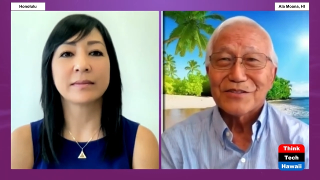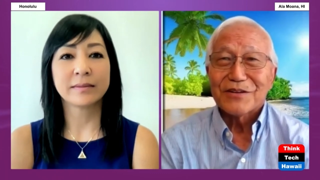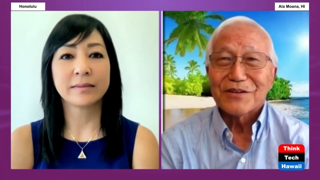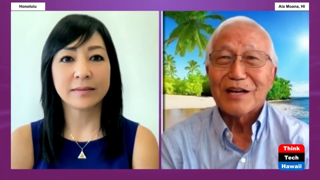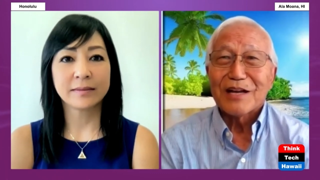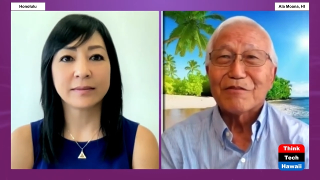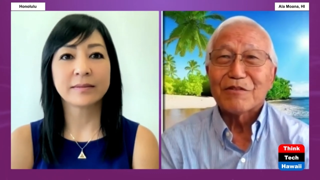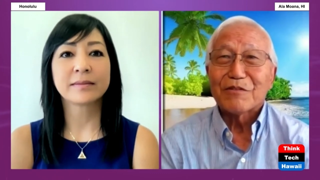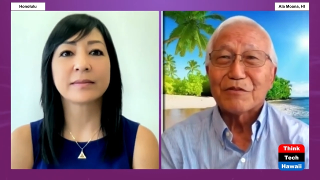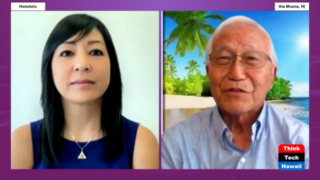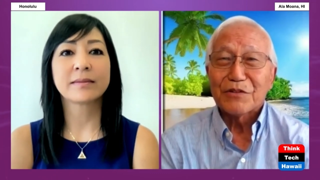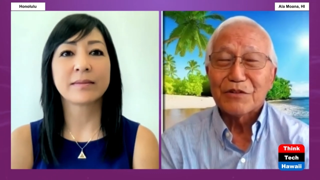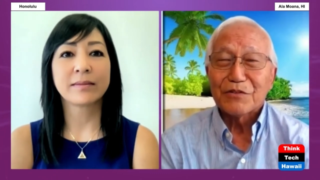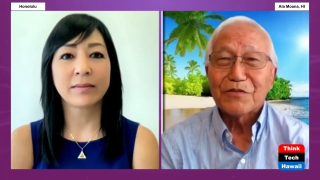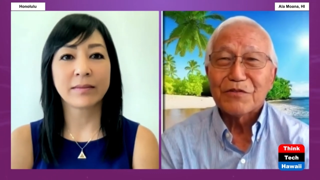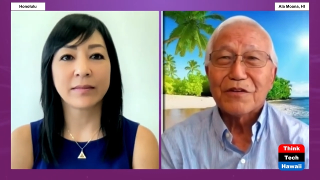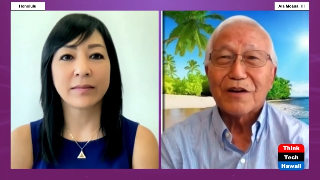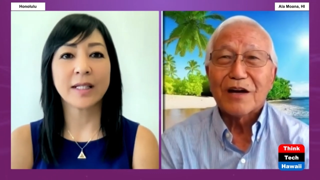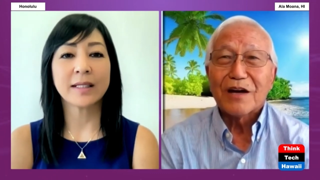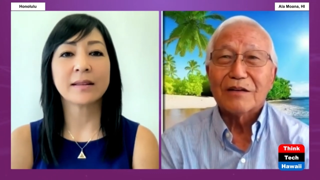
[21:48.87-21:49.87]
Speaker 1: So I have a
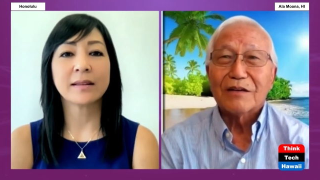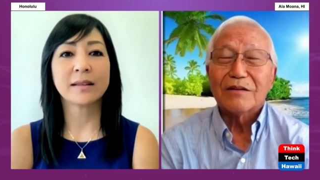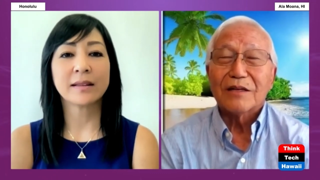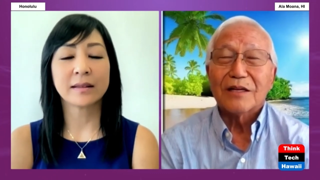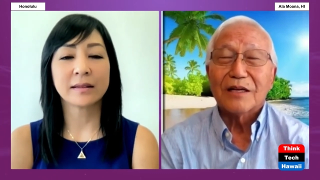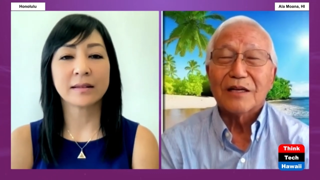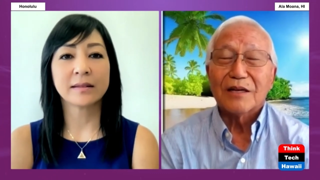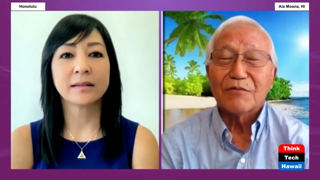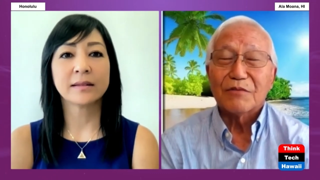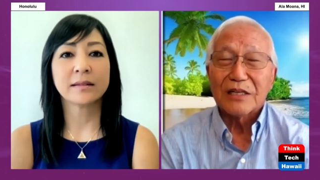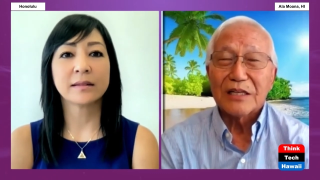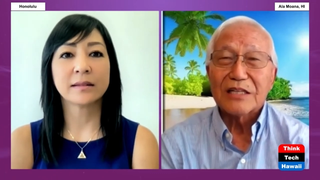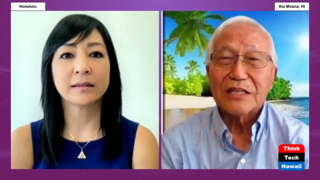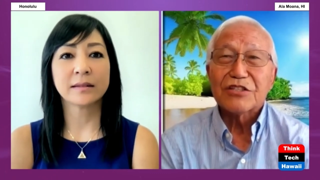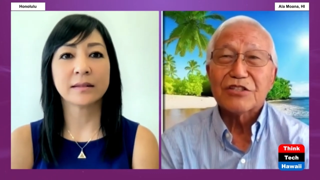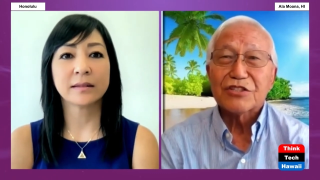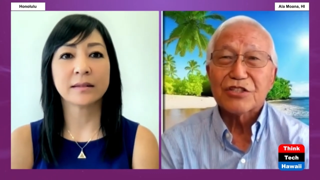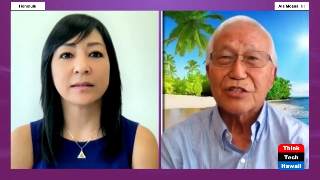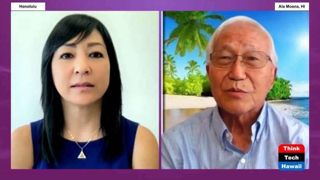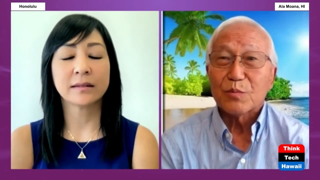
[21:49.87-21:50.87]
real fun uh,
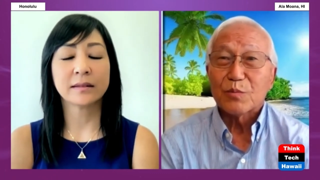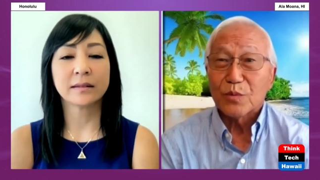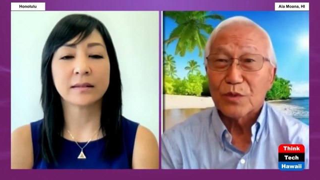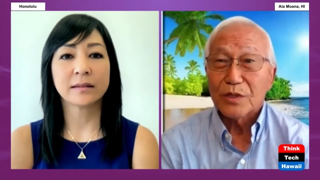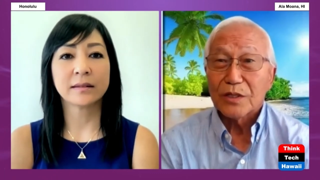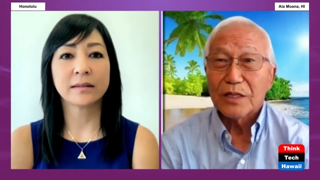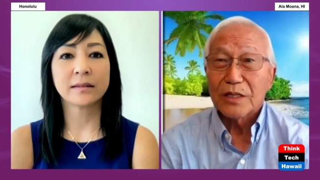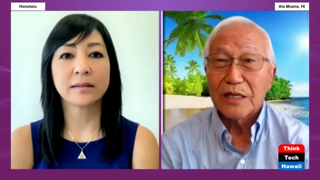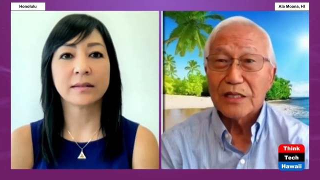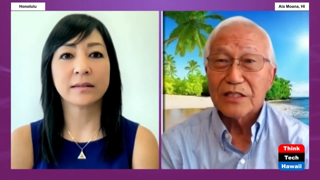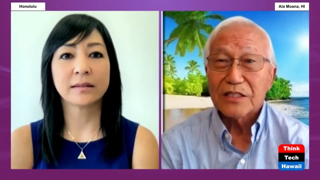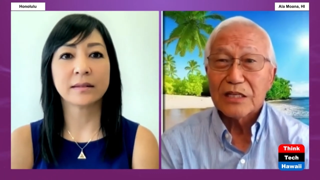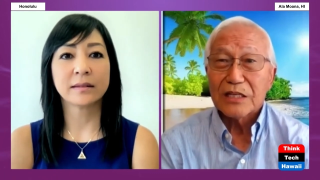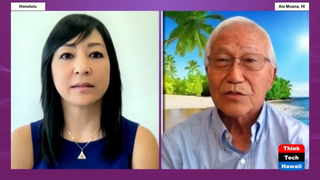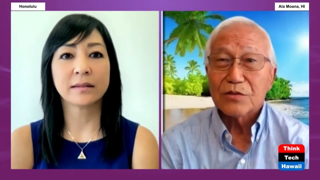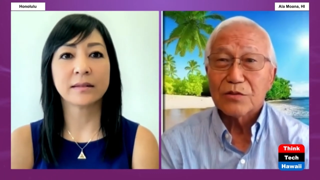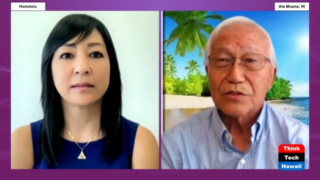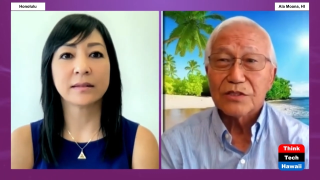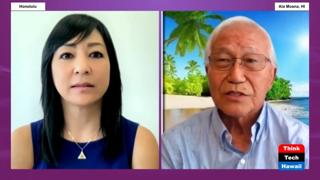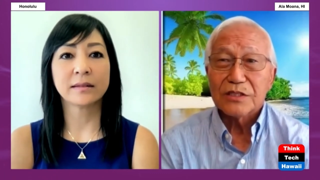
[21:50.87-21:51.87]
relationship with
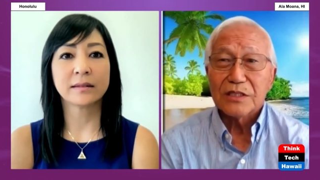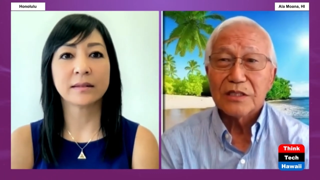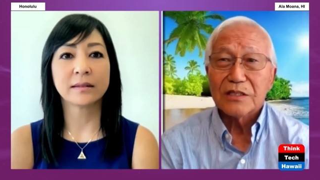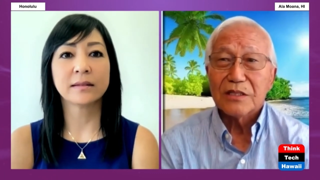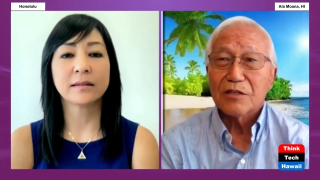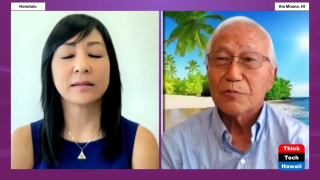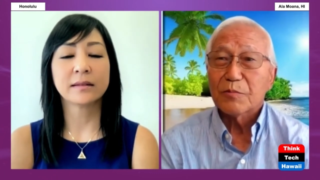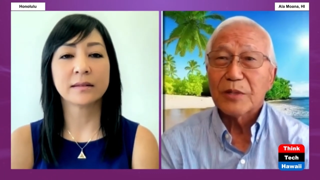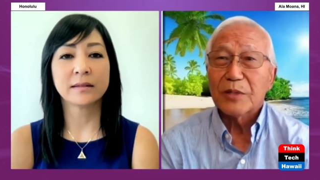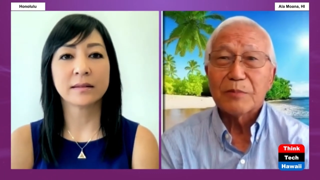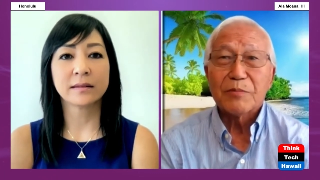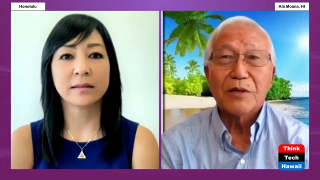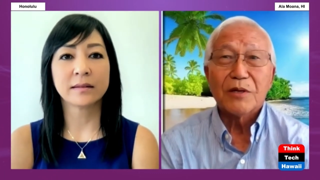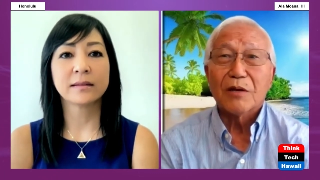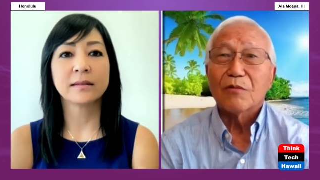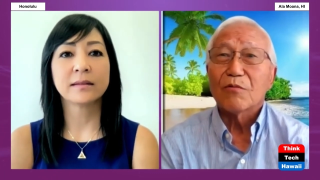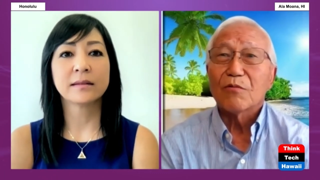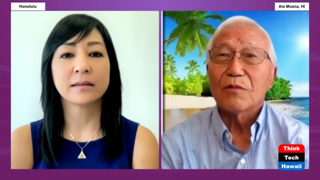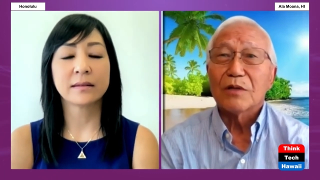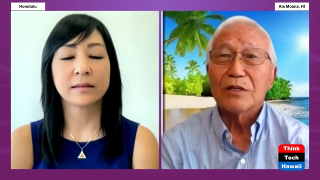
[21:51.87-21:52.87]
HHOC. Their
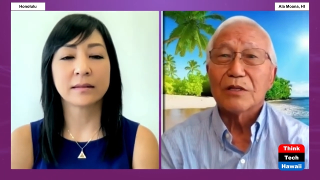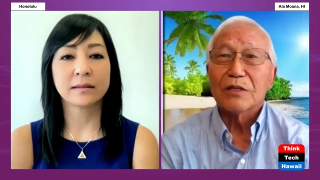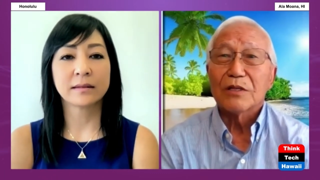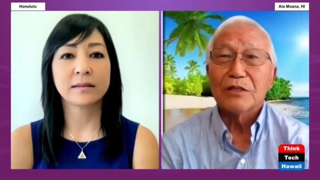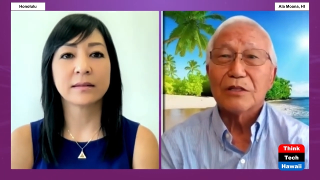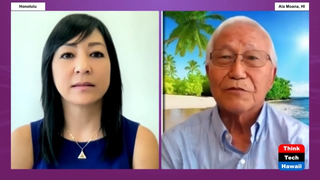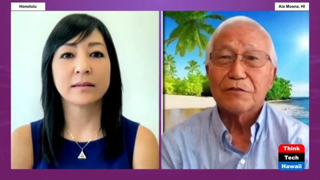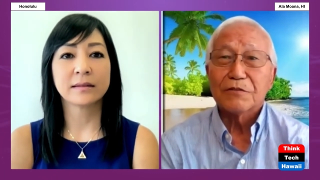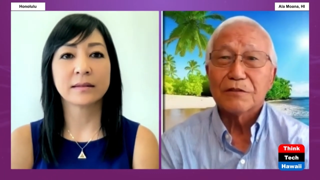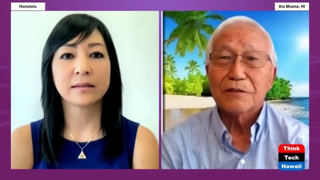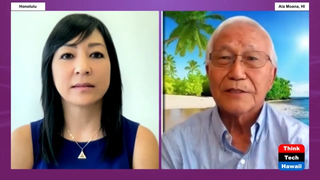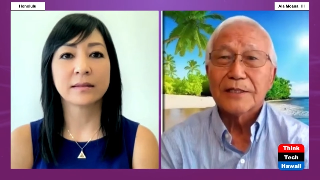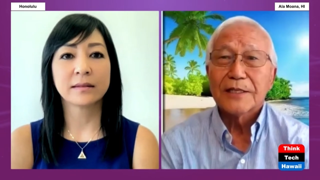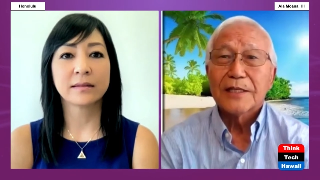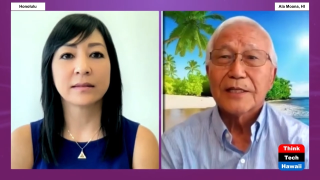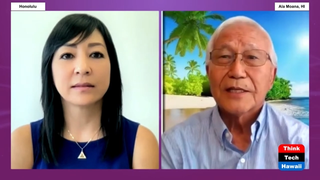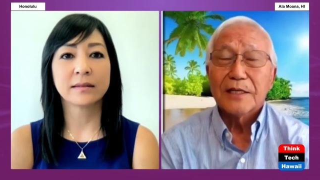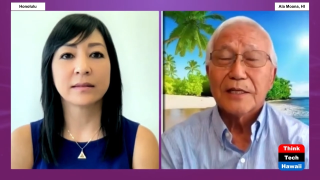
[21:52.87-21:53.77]
people are wonderful